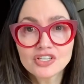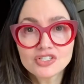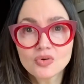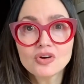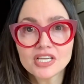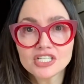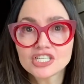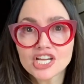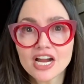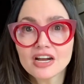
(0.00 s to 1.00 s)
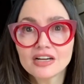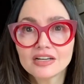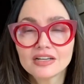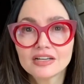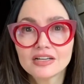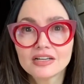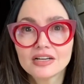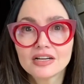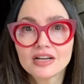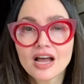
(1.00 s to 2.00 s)
the story to share.
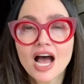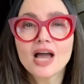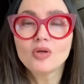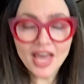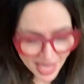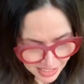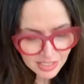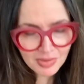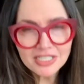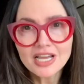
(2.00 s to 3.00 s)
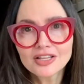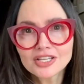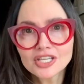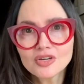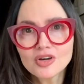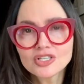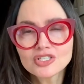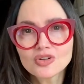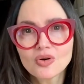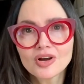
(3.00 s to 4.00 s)
I will end by telling you a
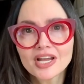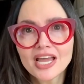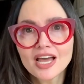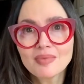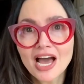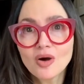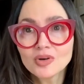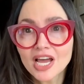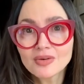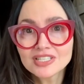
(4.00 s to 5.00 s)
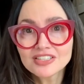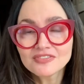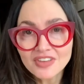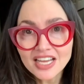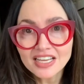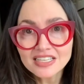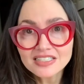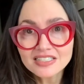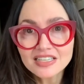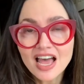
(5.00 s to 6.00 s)
story about when I was in
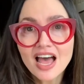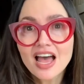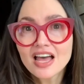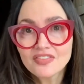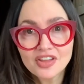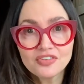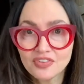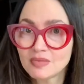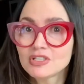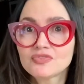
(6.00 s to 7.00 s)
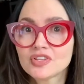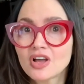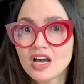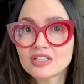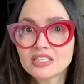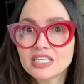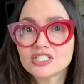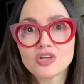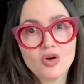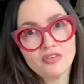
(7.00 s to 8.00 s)
Venice. They're famous for the gondolier,
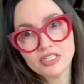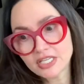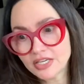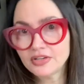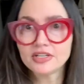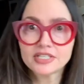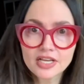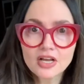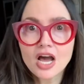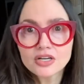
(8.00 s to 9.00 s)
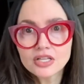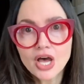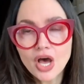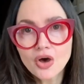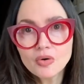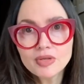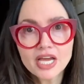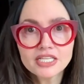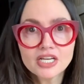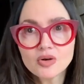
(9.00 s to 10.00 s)
so obviously I couldn't take a gondola home, and
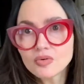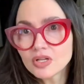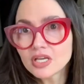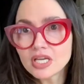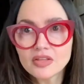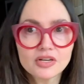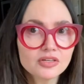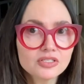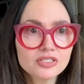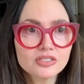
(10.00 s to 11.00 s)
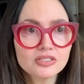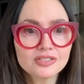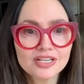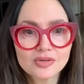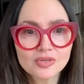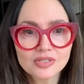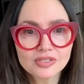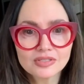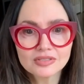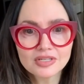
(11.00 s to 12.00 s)
I didn't really, there
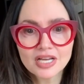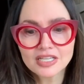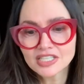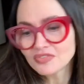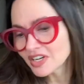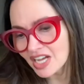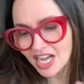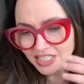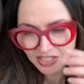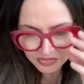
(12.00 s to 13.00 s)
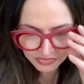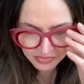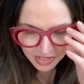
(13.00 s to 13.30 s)
were different kinds of